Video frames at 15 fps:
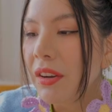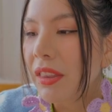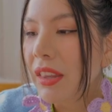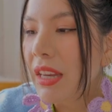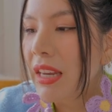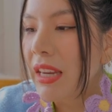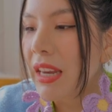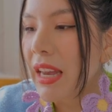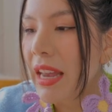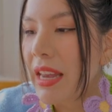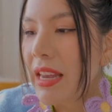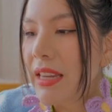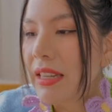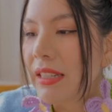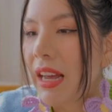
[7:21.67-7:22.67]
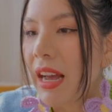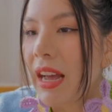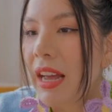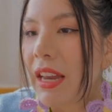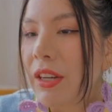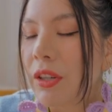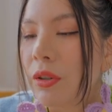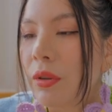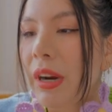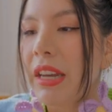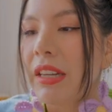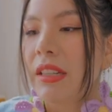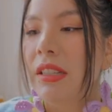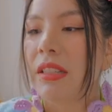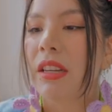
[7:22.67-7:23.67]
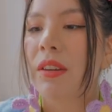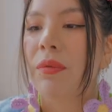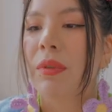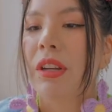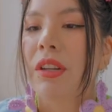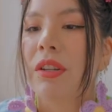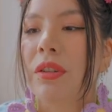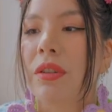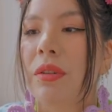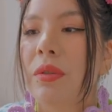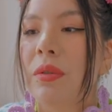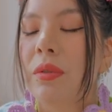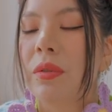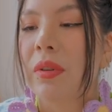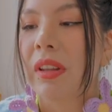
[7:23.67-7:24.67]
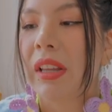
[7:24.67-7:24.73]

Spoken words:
thing is I tried to see if we could do